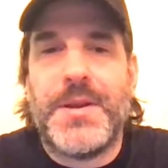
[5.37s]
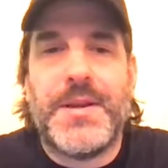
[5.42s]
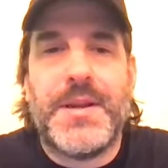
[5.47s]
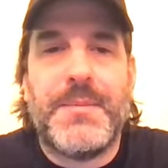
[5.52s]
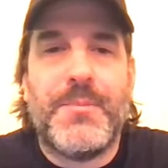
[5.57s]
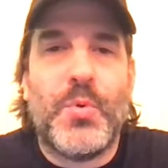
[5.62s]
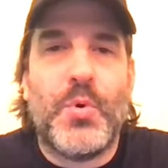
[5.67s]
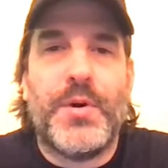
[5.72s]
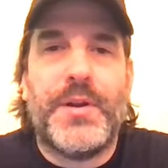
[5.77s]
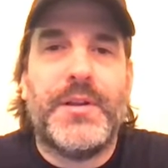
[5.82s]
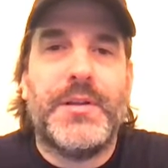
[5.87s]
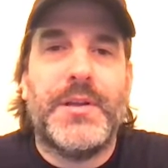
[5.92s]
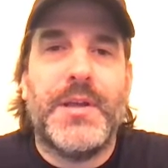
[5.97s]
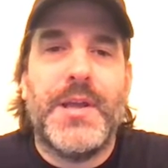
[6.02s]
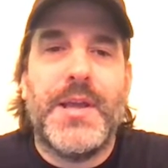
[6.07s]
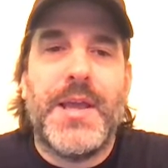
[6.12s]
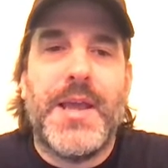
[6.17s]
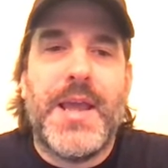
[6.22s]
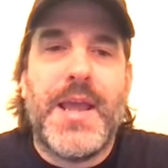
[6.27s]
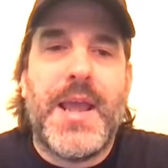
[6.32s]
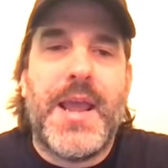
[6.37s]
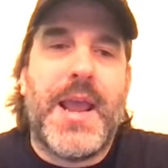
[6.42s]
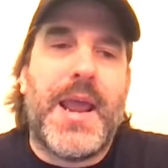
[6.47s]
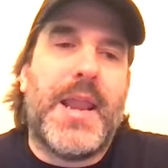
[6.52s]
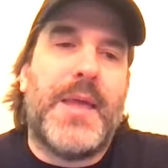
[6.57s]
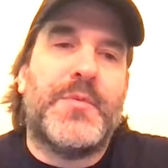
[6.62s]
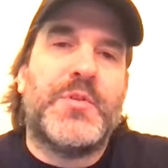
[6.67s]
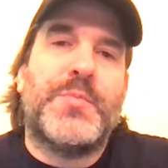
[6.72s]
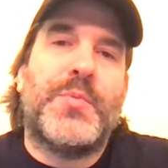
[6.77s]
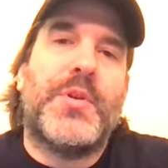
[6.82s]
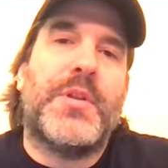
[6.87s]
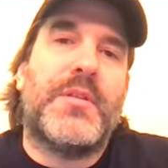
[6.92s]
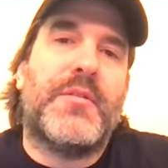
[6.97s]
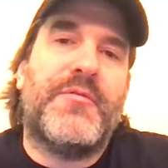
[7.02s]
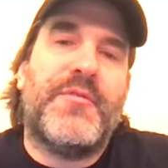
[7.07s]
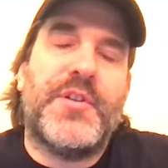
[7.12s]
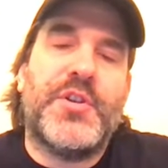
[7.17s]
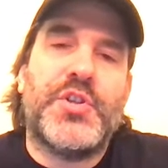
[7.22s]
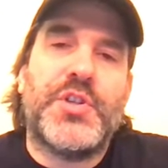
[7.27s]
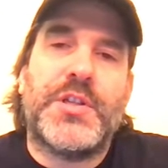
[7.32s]
morning, and I'm just putting the
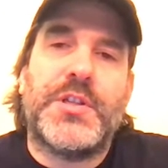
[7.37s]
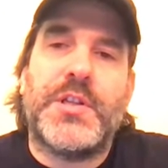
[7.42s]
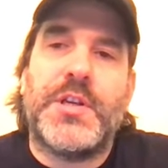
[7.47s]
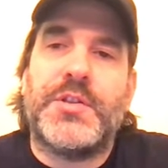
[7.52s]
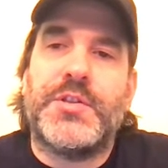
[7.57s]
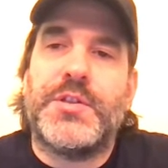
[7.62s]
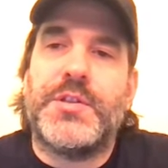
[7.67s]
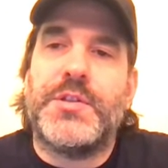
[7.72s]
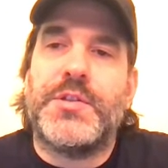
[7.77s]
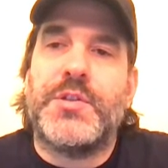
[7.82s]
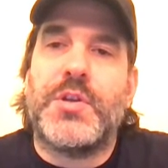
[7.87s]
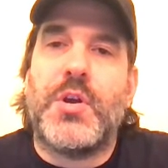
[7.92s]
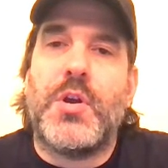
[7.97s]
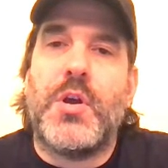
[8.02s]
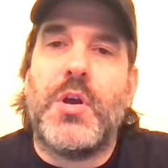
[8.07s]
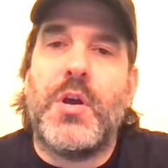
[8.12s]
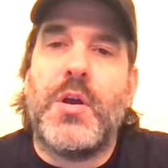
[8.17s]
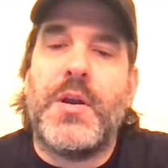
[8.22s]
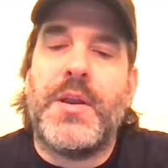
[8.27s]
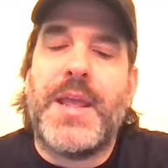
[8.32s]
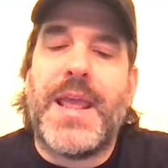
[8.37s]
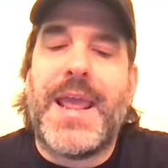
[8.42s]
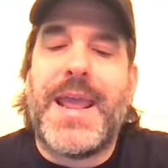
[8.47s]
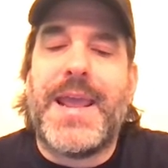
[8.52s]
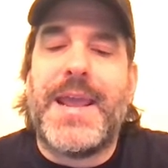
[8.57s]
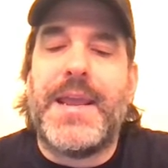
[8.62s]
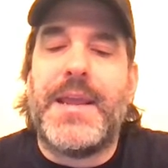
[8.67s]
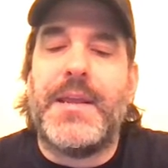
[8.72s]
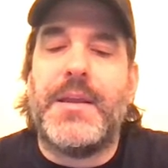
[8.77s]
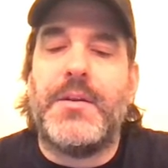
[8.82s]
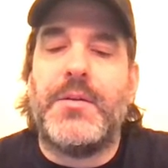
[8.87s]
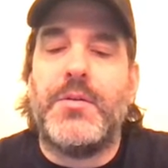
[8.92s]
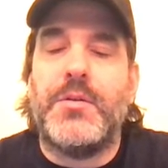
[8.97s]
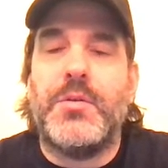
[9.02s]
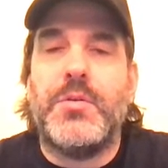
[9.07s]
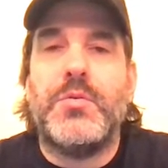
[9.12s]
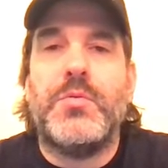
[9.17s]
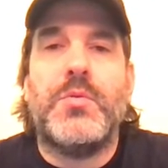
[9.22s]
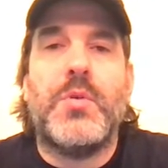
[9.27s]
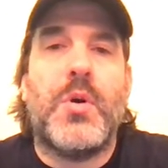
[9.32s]
finishing touches on a
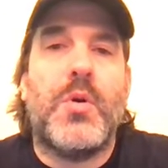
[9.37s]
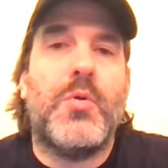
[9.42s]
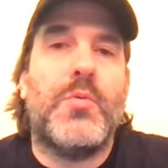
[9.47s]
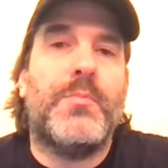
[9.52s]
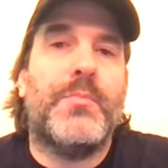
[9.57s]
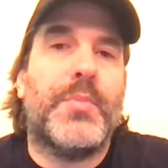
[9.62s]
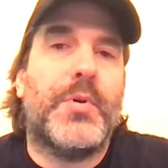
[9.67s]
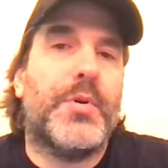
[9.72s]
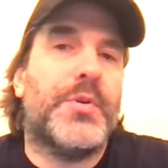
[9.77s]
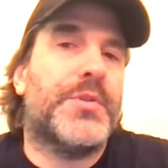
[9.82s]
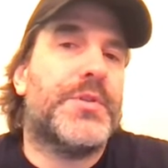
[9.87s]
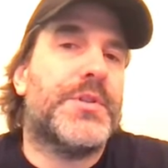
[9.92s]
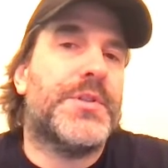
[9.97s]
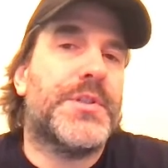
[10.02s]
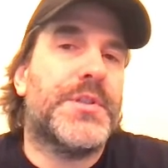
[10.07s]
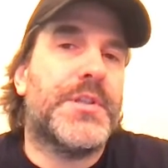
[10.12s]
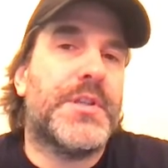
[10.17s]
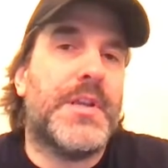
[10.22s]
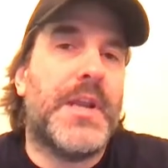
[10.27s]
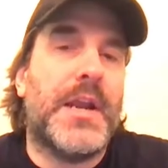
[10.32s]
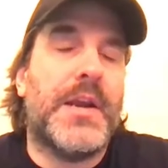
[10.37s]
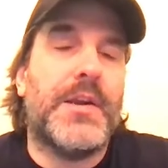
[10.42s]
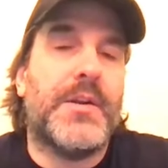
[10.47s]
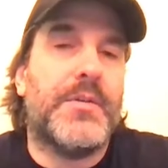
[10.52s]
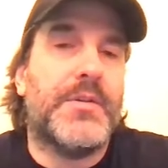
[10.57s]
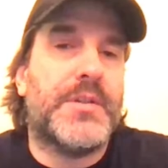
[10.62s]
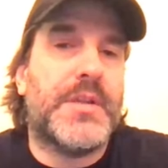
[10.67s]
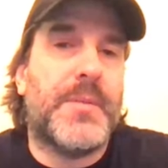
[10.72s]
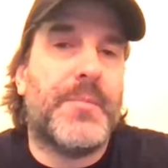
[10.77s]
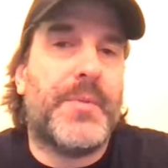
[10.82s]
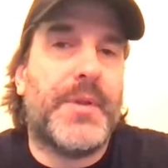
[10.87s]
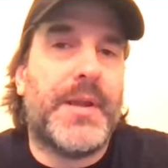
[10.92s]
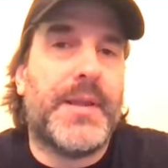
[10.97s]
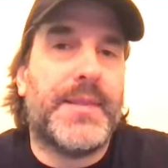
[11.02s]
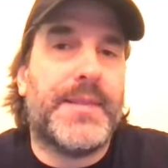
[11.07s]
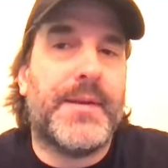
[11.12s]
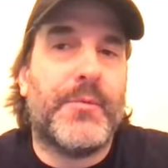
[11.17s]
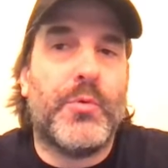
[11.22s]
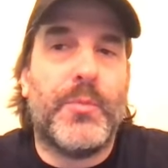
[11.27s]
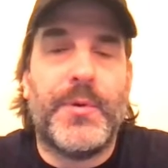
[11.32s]
new home purchase scenario template
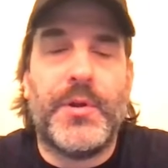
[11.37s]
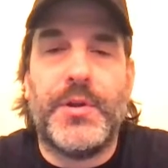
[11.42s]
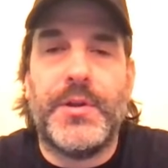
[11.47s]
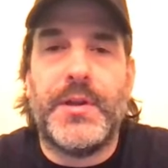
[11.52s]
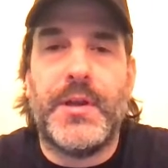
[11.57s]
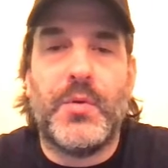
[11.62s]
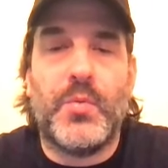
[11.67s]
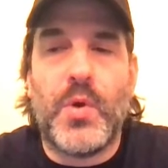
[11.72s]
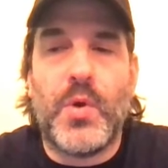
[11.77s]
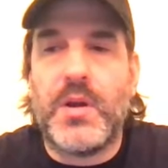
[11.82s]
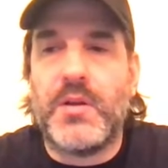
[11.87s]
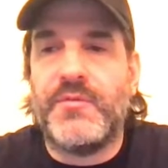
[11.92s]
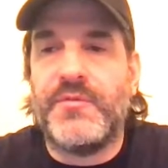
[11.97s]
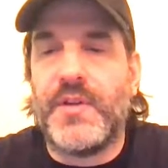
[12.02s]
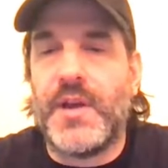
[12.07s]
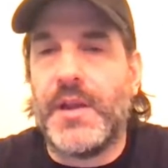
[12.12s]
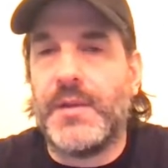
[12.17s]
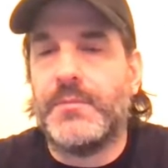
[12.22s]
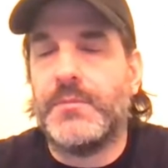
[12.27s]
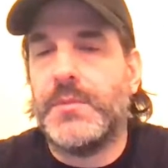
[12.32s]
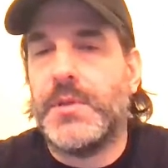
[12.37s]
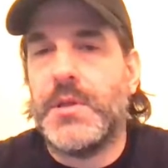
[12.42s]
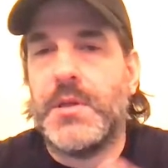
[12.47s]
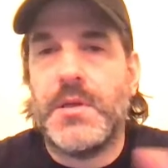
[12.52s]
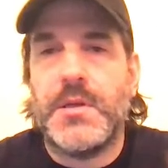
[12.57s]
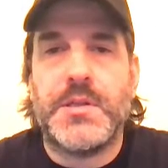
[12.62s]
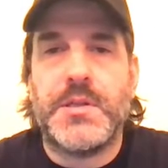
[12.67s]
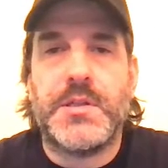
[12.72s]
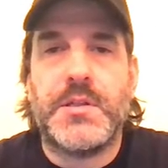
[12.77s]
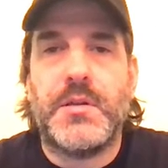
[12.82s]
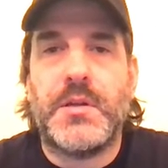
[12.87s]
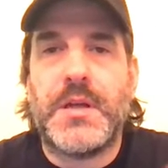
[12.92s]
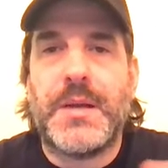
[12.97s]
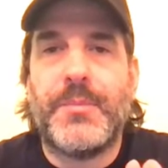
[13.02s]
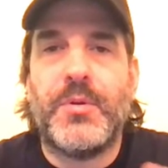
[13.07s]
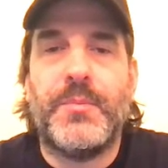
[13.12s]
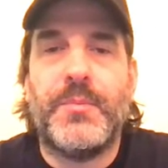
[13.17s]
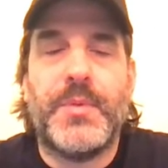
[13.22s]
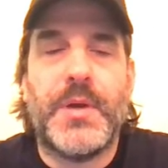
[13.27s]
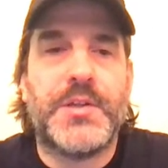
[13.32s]
that we're building in whatifi. Still a
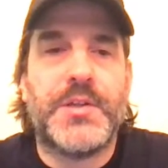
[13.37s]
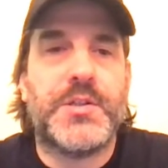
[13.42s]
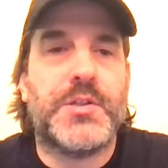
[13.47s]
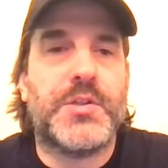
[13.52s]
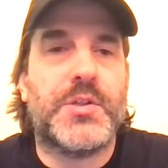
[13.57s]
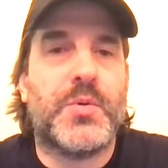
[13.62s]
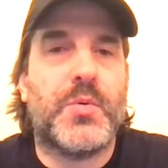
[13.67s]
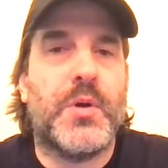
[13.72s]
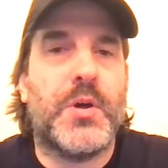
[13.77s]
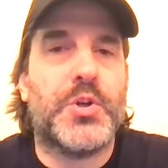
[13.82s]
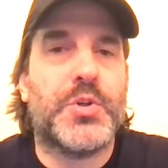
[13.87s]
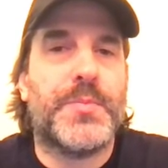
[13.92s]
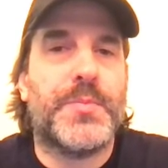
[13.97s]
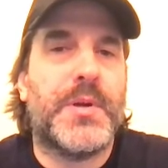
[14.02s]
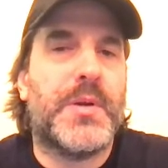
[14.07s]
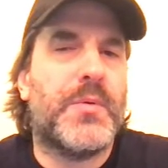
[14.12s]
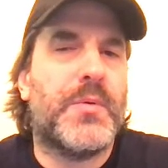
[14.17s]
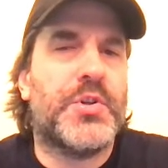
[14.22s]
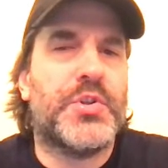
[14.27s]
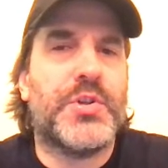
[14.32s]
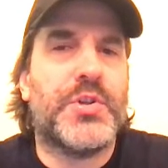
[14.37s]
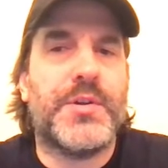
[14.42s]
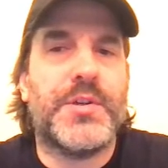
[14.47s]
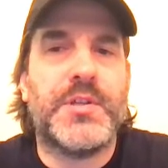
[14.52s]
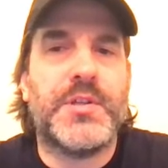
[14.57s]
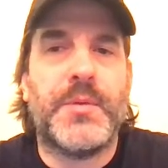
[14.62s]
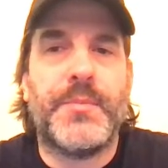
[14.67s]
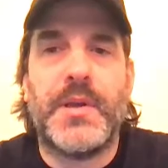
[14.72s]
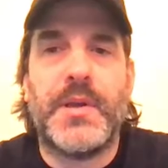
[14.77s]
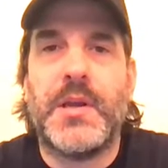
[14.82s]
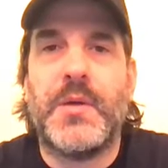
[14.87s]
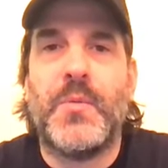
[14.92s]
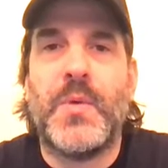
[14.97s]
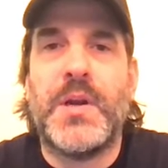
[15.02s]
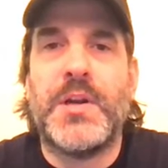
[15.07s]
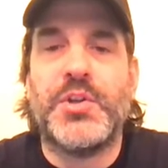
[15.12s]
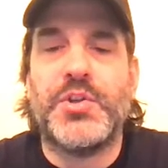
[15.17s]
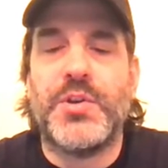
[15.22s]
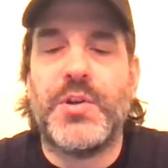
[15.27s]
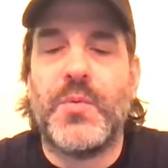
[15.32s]
couple of bugs to squash, but I want to show you something. I
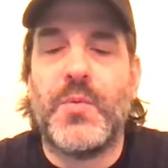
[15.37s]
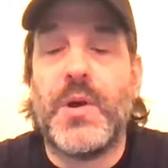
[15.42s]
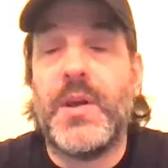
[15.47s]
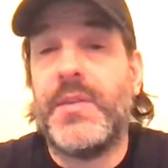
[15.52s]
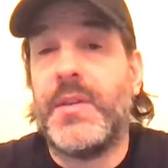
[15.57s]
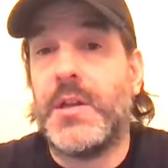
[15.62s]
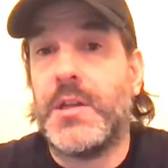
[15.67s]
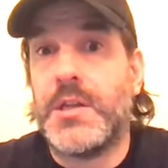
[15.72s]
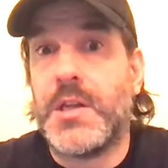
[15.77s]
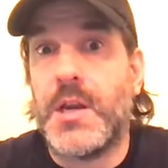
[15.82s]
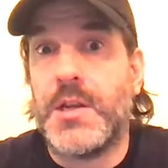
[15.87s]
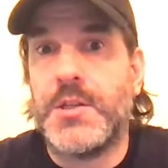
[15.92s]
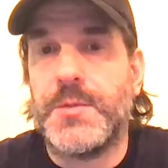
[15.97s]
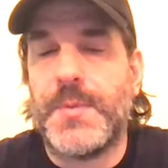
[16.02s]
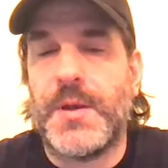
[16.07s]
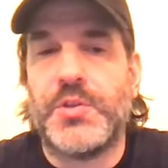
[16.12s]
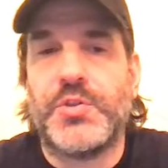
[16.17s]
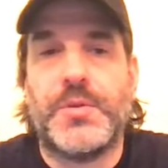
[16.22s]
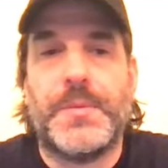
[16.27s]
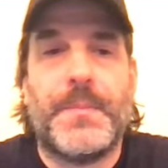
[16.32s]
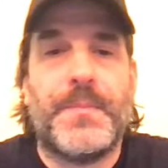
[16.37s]
want to show you why I think it's kind of special.